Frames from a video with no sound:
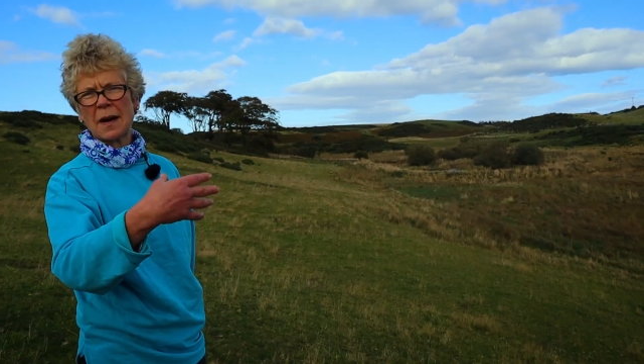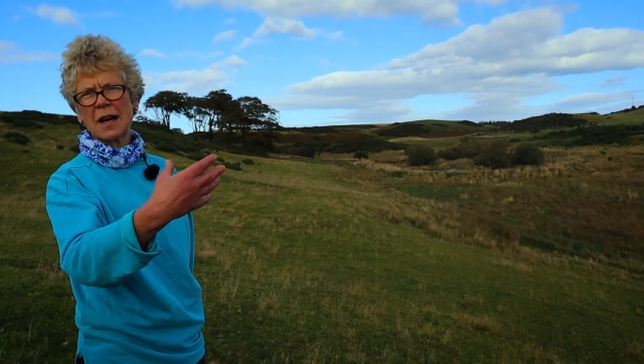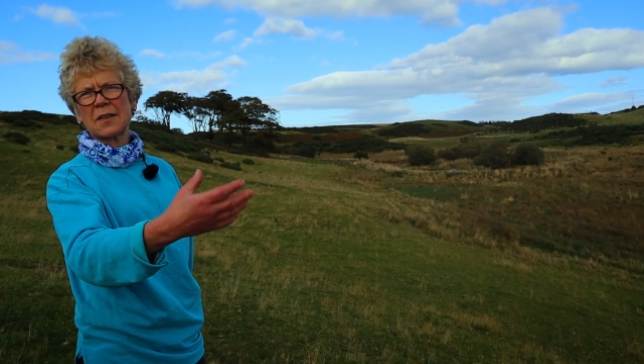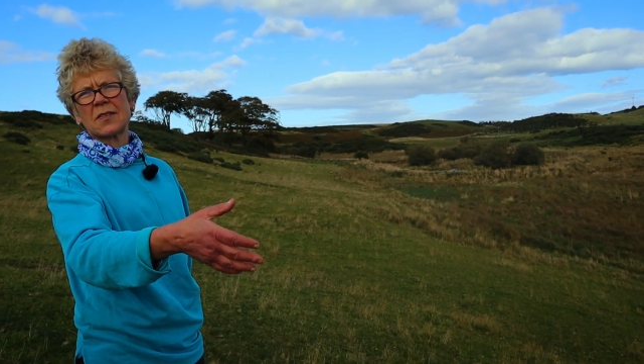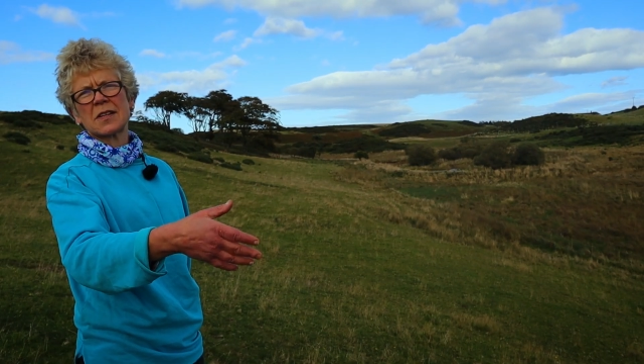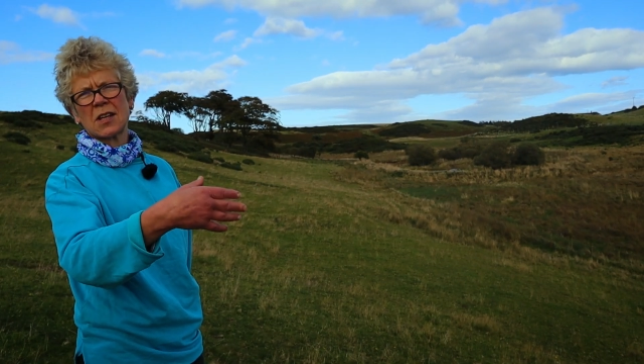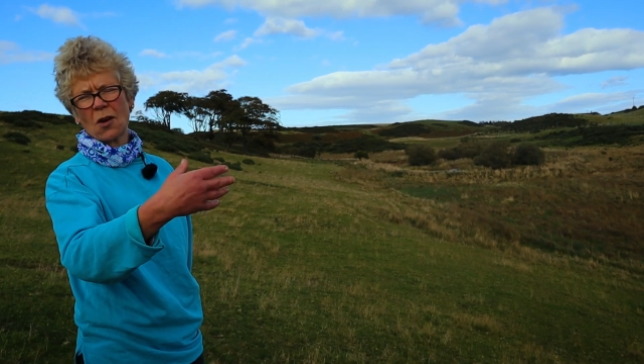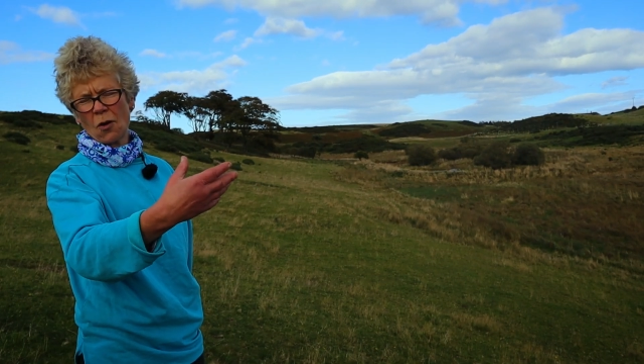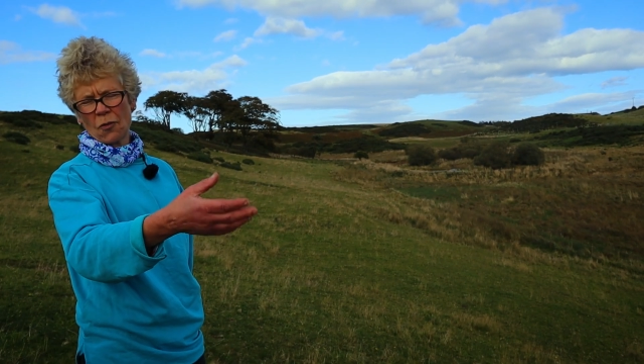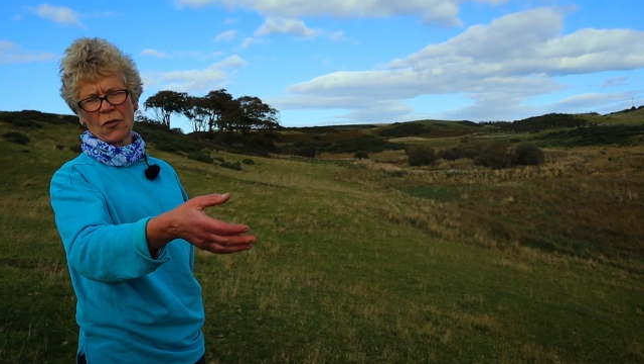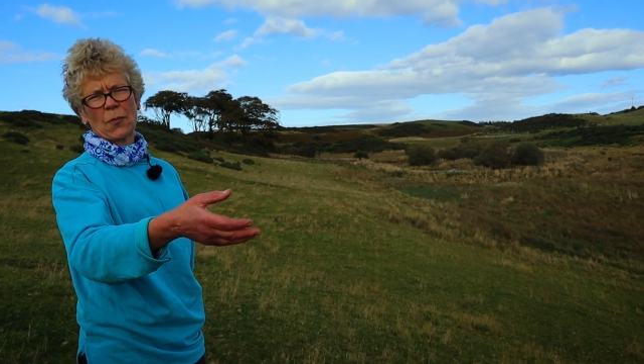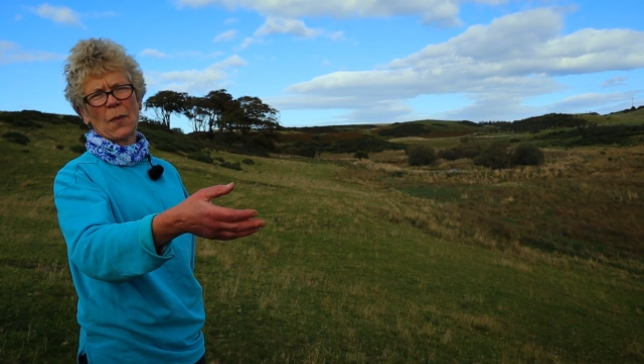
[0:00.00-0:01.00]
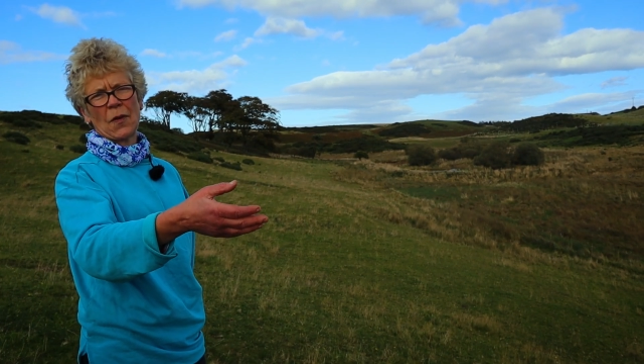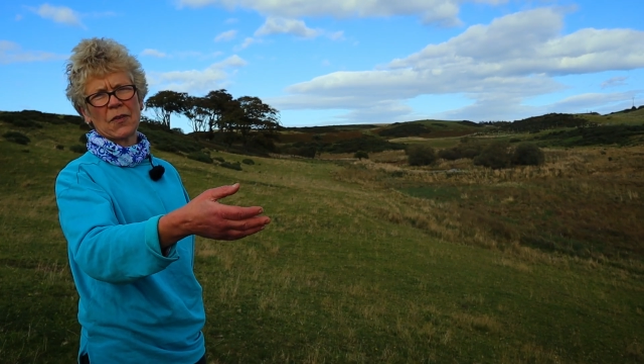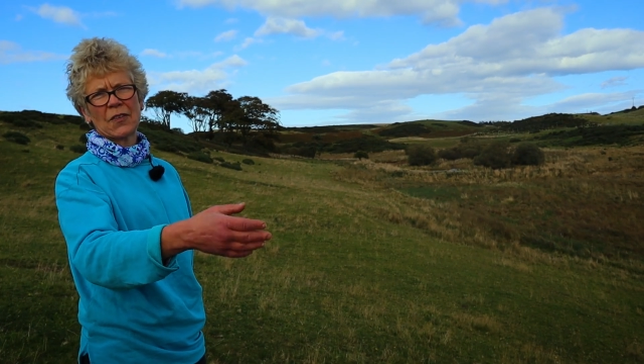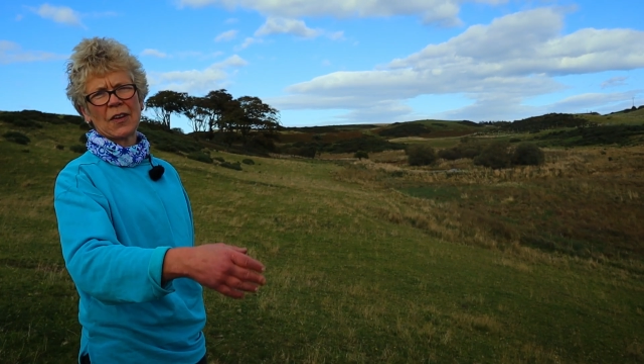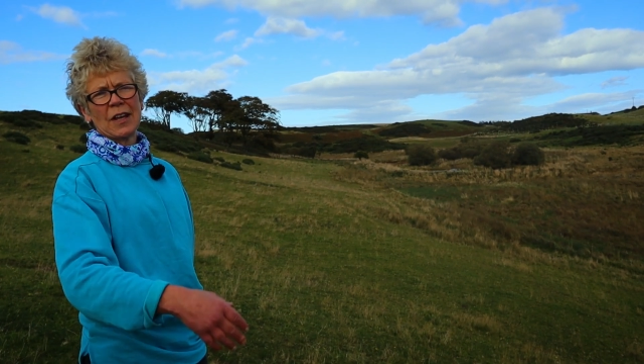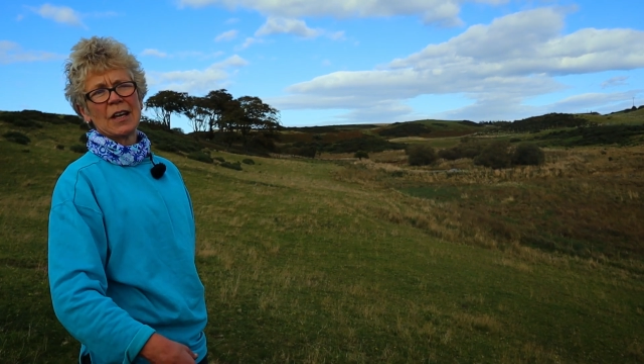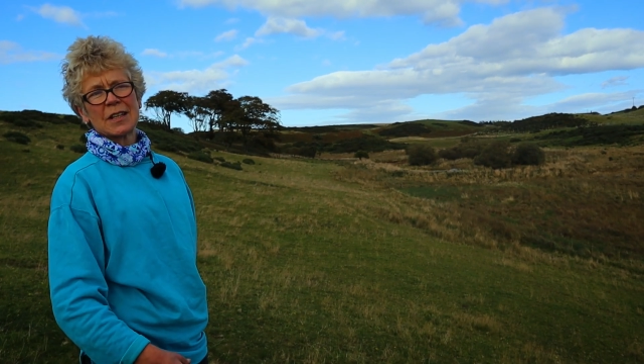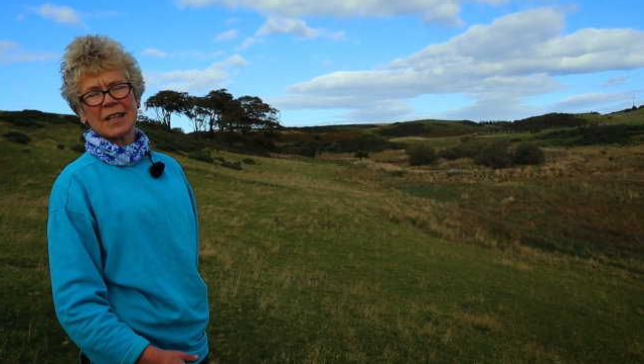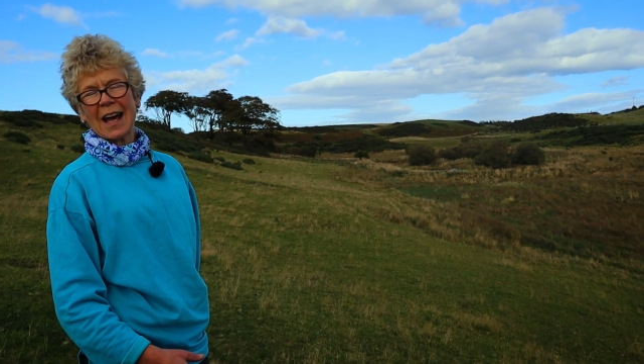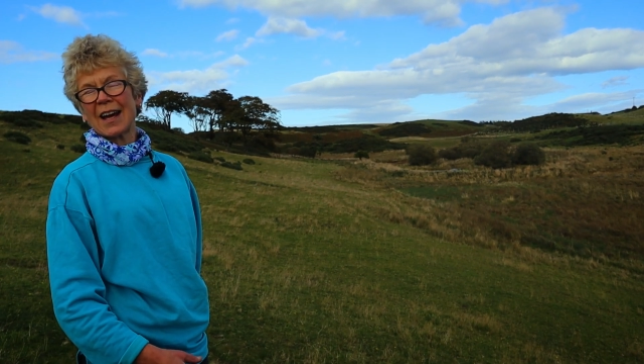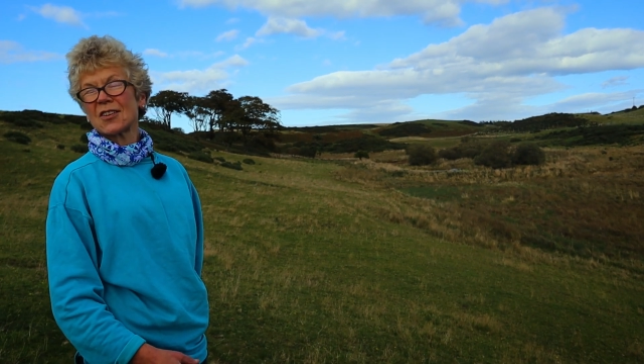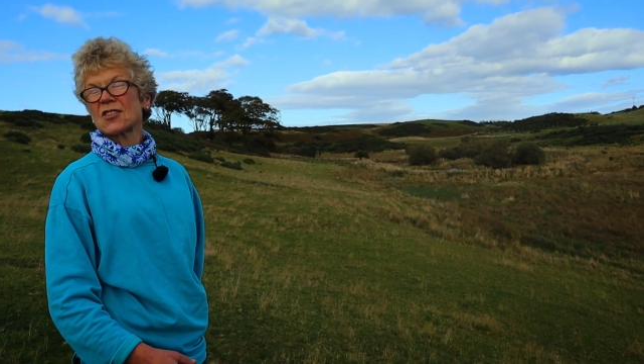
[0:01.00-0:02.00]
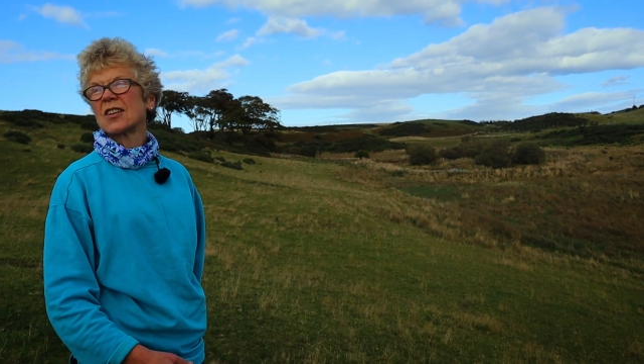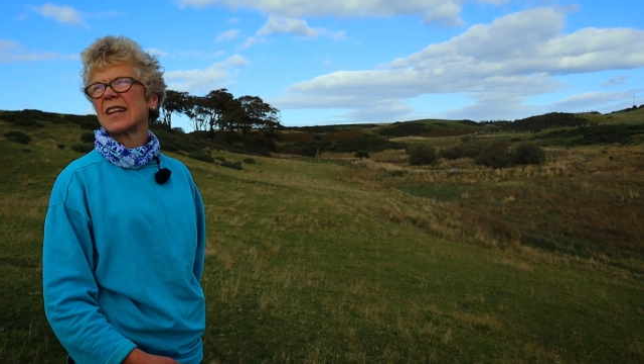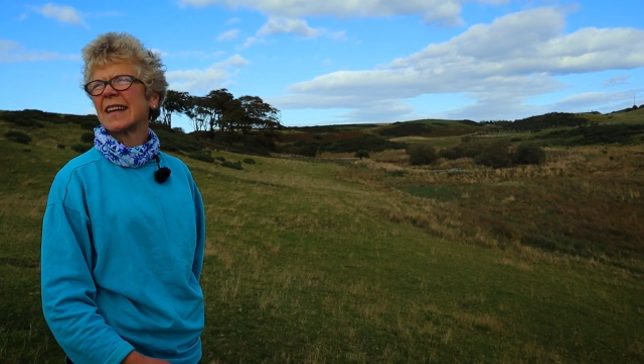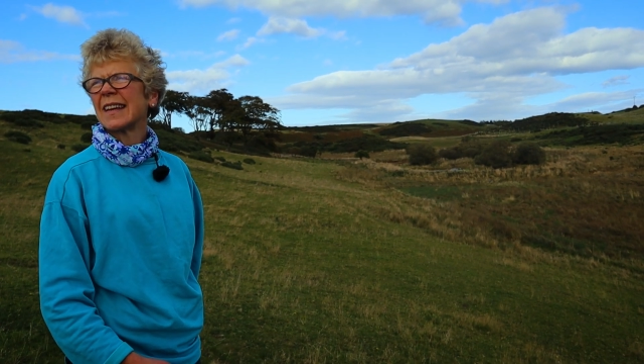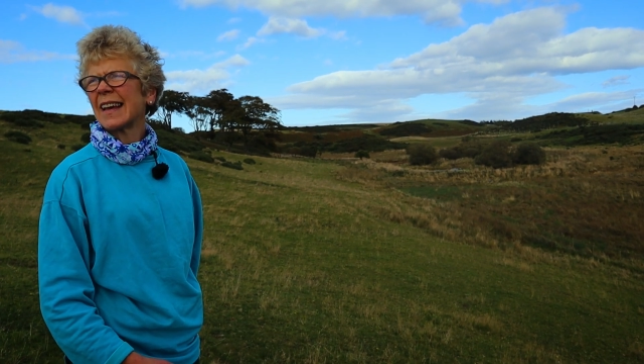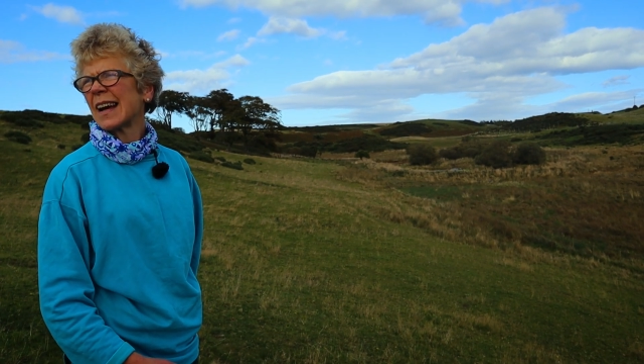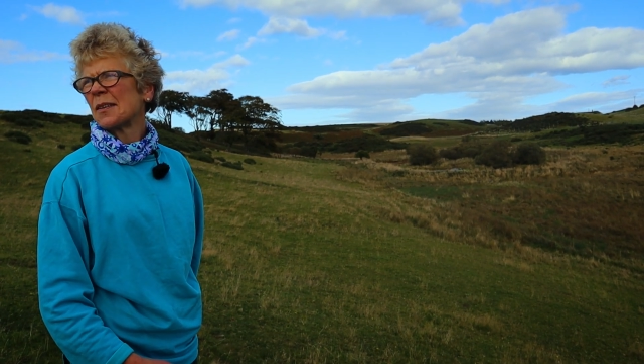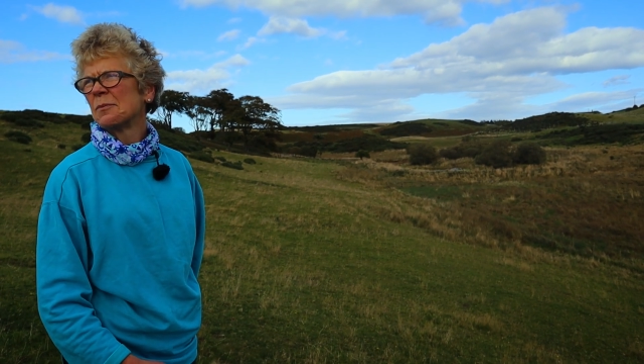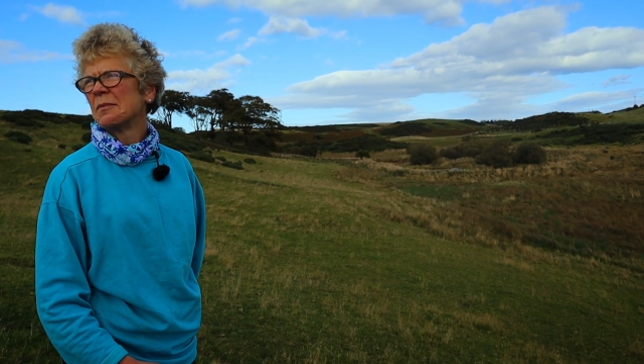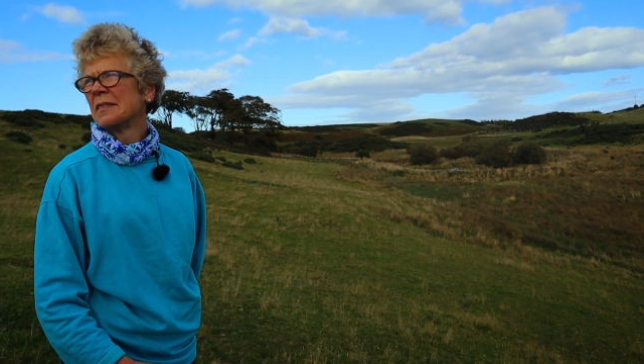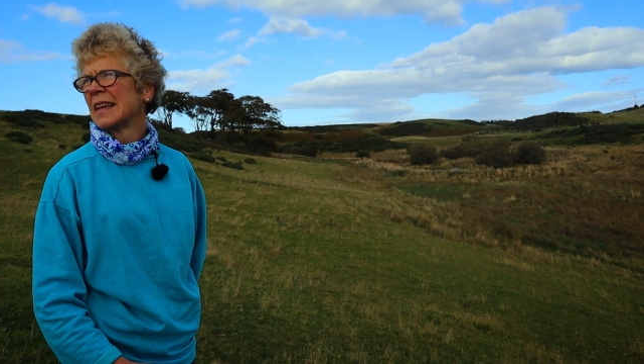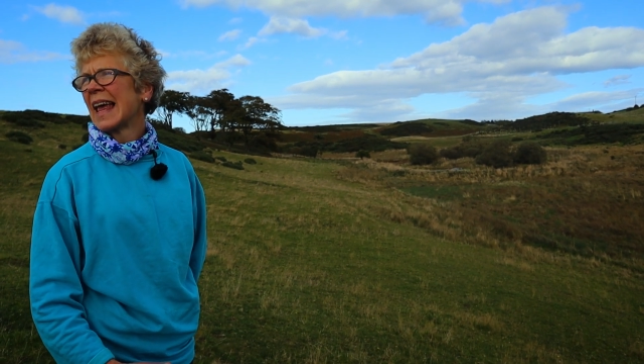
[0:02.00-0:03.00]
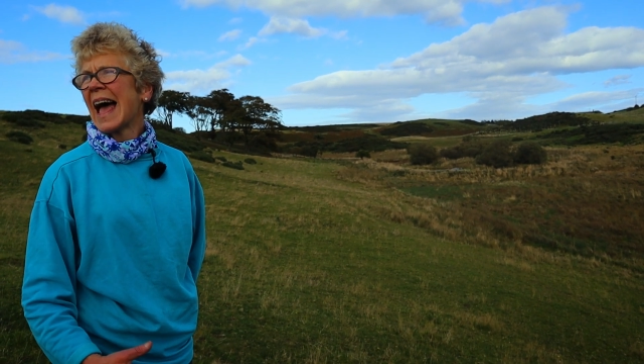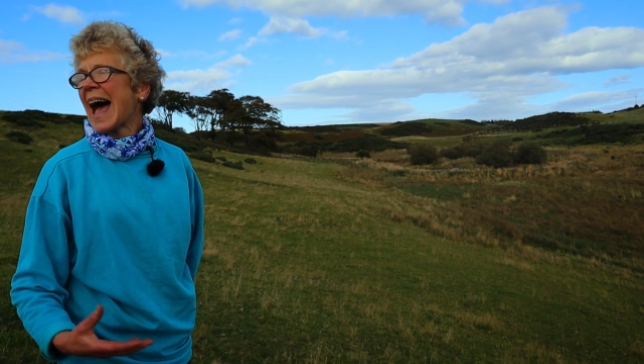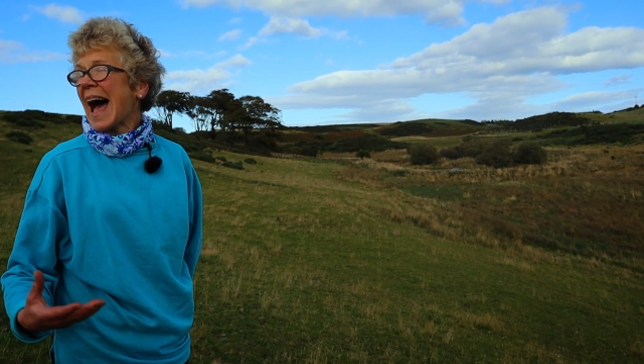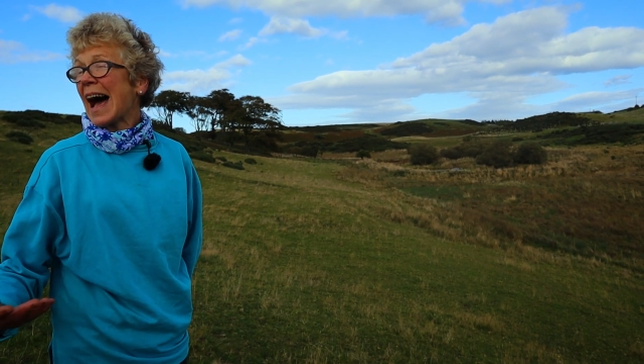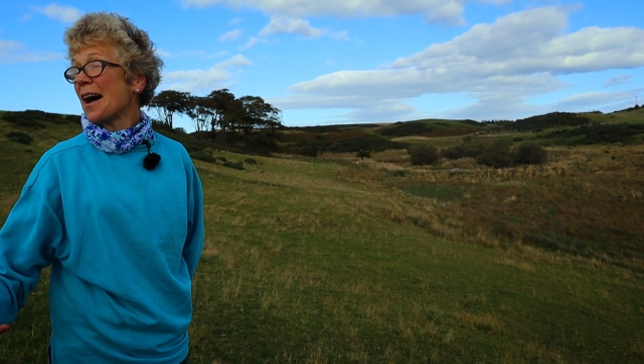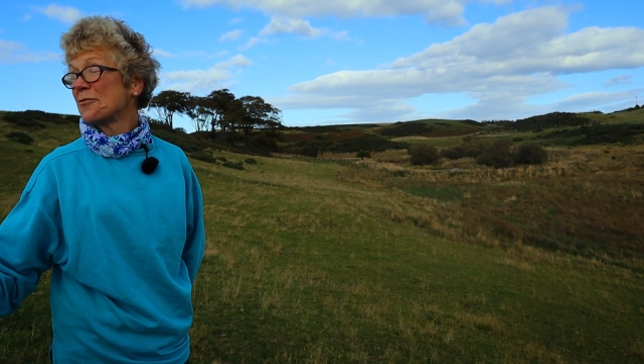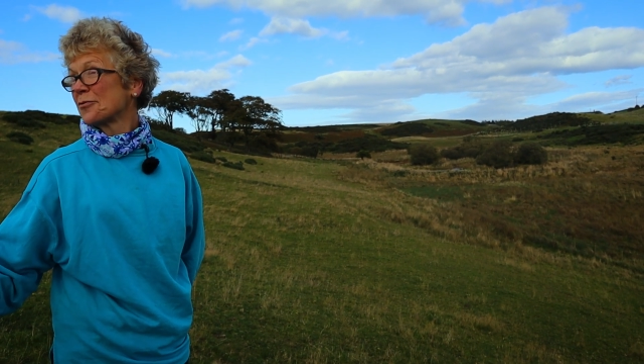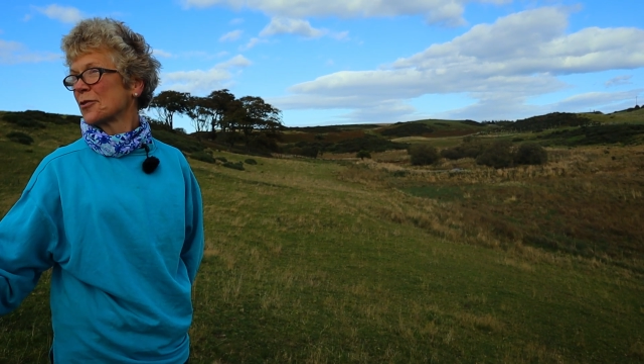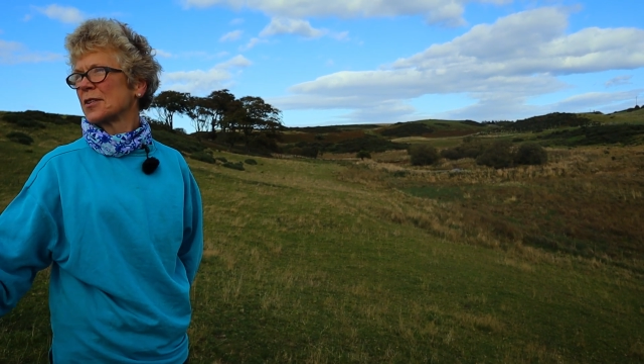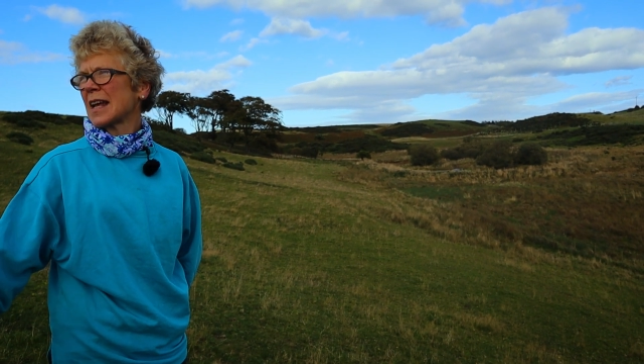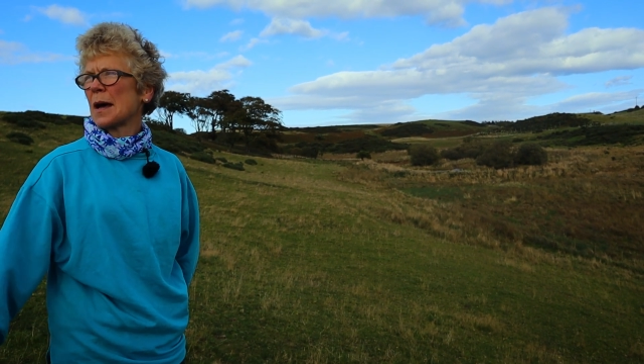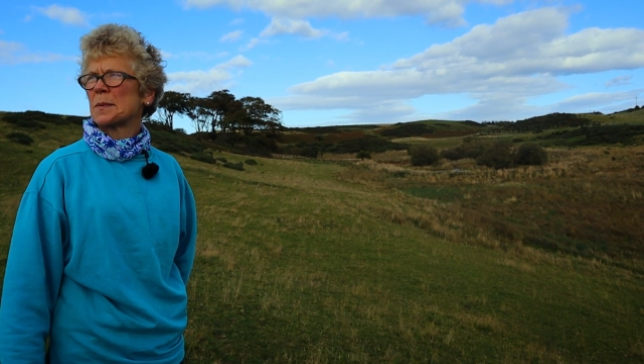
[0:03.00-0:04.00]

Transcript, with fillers: biodiversity hotspot to actually um, have good